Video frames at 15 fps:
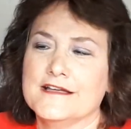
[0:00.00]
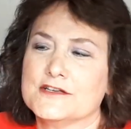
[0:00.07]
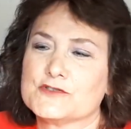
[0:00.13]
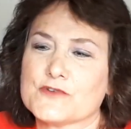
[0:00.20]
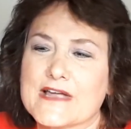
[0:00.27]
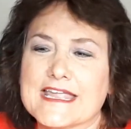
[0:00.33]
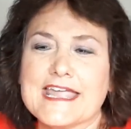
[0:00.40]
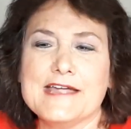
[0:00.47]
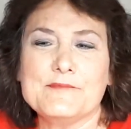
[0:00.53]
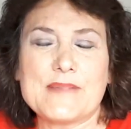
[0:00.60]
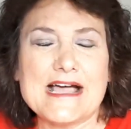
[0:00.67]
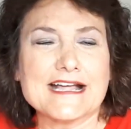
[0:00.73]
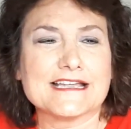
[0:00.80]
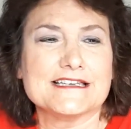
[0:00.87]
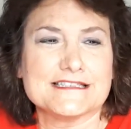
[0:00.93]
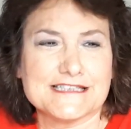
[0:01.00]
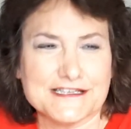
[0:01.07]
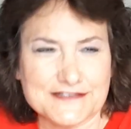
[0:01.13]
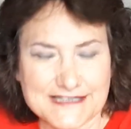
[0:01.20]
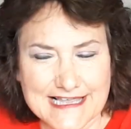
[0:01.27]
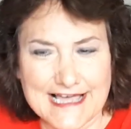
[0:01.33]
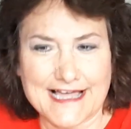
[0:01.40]
So I came back and
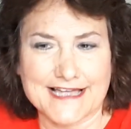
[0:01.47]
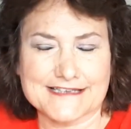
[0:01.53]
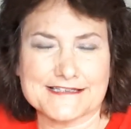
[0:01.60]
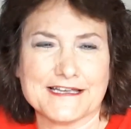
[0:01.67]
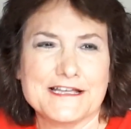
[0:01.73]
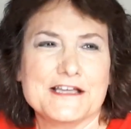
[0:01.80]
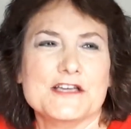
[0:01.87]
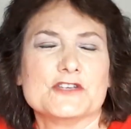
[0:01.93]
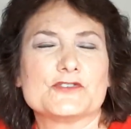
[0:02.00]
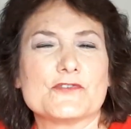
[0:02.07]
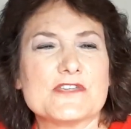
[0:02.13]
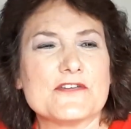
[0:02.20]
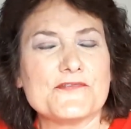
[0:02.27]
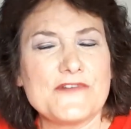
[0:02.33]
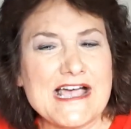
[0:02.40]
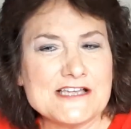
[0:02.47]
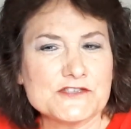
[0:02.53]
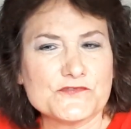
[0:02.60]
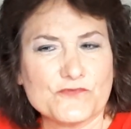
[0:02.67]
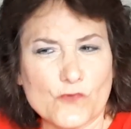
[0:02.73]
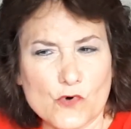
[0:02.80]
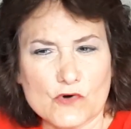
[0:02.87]
did that. So you
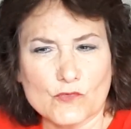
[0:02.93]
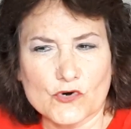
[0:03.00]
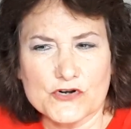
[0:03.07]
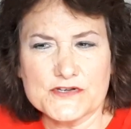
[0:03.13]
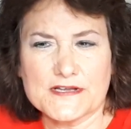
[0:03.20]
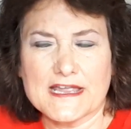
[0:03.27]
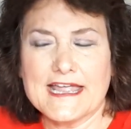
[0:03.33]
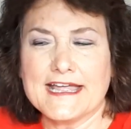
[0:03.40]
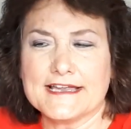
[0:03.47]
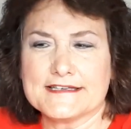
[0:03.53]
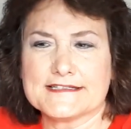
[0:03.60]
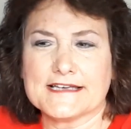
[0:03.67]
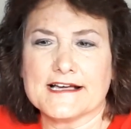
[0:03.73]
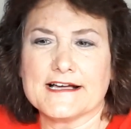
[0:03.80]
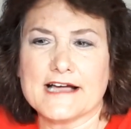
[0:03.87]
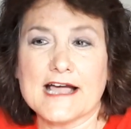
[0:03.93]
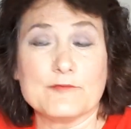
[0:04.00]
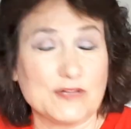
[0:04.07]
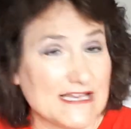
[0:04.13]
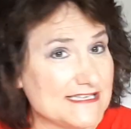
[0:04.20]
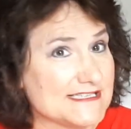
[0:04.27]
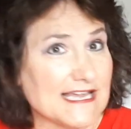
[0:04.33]
fast forward, and I
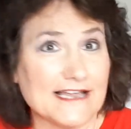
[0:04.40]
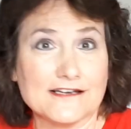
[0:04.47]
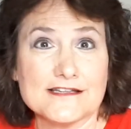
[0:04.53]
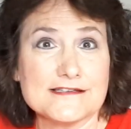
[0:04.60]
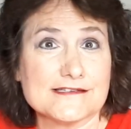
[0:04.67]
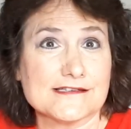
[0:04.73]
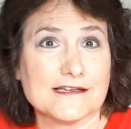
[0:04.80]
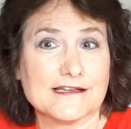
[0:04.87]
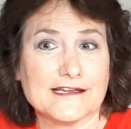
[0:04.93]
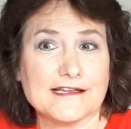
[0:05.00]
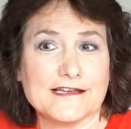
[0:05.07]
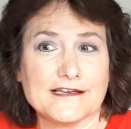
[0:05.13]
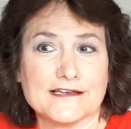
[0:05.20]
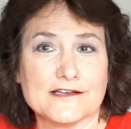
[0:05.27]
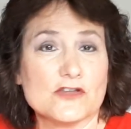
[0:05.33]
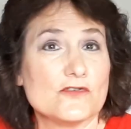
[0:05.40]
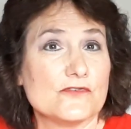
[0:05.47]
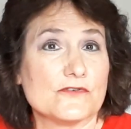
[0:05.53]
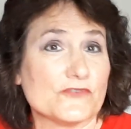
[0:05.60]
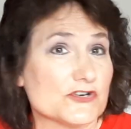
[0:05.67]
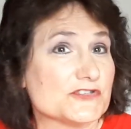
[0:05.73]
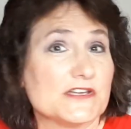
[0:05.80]
played tennis in
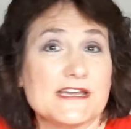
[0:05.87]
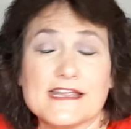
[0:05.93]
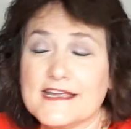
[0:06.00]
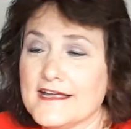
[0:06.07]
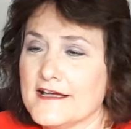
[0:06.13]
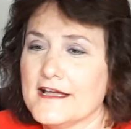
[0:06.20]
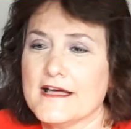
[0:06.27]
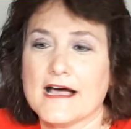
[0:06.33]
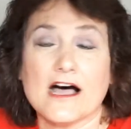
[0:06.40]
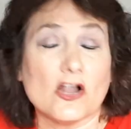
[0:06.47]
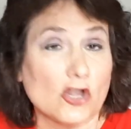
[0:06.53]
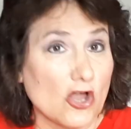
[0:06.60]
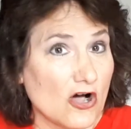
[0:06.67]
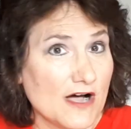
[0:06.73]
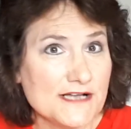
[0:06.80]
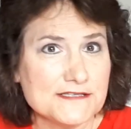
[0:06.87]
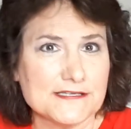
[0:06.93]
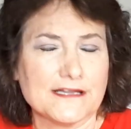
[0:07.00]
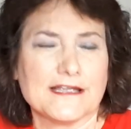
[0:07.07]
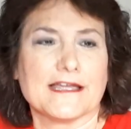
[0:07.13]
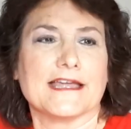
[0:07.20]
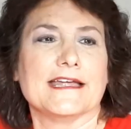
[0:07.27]
university a lot,
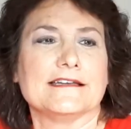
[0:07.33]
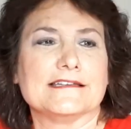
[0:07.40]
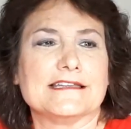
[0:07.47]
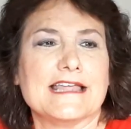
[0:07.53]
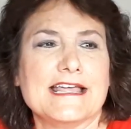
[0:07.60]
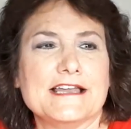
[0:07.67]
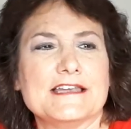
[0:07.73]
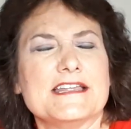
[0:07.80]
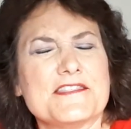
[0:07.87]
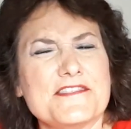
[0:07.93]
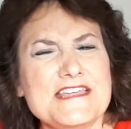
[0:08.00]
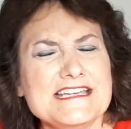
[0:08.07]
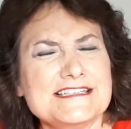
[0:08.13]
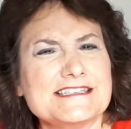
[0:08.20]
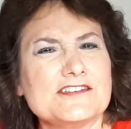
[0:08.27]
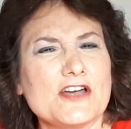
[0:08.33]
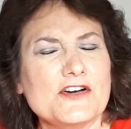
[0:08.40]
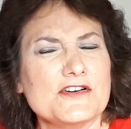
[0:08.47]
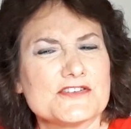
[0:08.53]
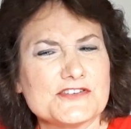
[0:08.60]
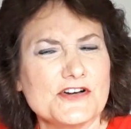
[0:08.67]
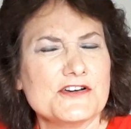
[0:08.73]
and then things
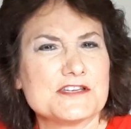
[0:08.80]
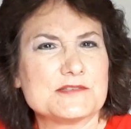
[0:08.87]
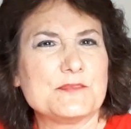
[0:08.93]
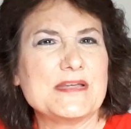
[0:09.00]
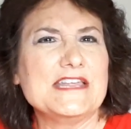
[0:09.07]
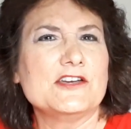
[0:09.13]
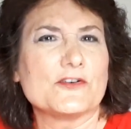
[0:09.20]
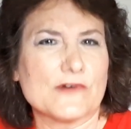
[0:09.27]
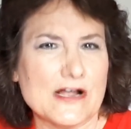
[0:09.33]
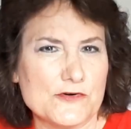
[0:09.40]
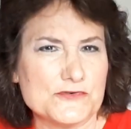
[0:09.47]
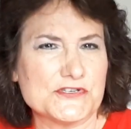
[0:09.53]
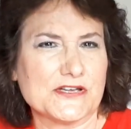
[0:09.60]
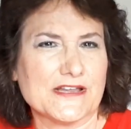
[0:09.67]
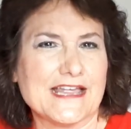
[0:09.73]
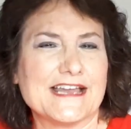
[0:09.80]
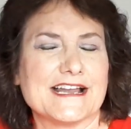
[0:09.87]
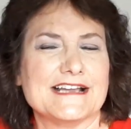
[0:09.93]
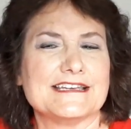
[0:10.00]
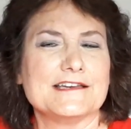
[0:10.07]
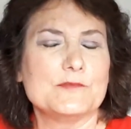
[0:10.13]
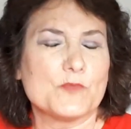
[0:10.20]
started to peter out, and
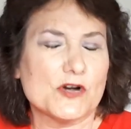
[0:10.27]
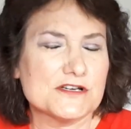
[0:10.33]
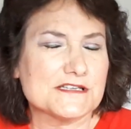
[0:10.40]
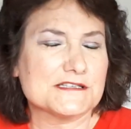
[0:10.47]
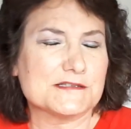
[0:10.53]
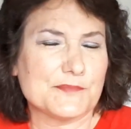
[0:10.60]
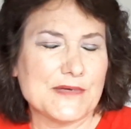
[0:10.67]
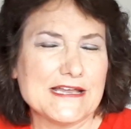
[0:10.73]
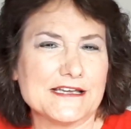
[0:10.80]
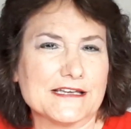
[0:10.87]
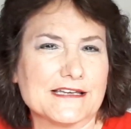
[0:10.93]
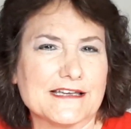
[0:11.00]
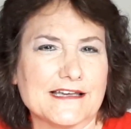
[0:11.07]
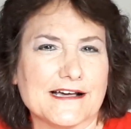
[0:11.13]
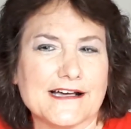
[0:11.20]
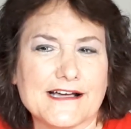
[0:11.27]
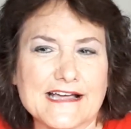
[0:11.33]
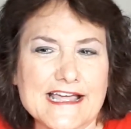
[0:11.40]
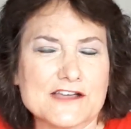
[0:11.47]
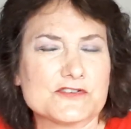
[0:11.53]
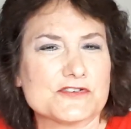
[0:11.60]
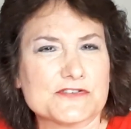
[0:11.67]
I didn't participate in
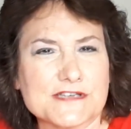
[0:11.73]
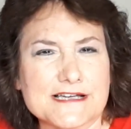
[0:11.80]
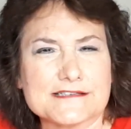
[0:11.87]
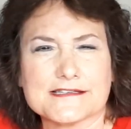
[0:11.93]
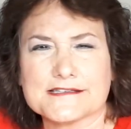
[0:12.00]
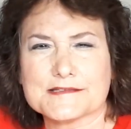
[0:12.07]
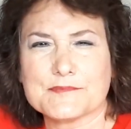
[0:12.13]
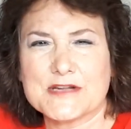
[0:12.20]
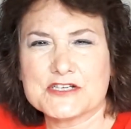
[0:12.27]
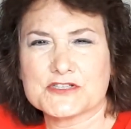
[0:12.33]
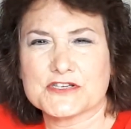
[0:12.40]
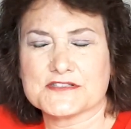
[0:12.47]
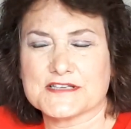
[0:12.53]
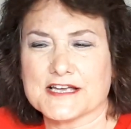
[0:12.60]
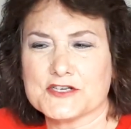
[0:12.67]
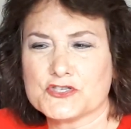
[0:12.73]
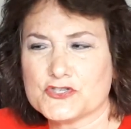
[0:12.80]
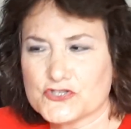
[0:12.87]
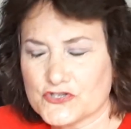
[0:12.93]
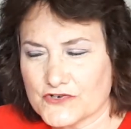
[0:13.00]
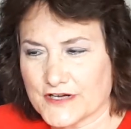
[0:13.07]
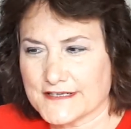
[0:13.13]
exercise as much as I
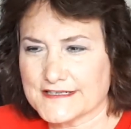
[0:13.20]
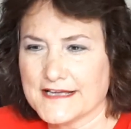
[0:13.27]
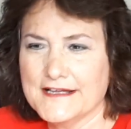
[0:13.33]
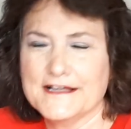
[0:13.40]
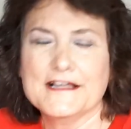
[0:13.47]
should.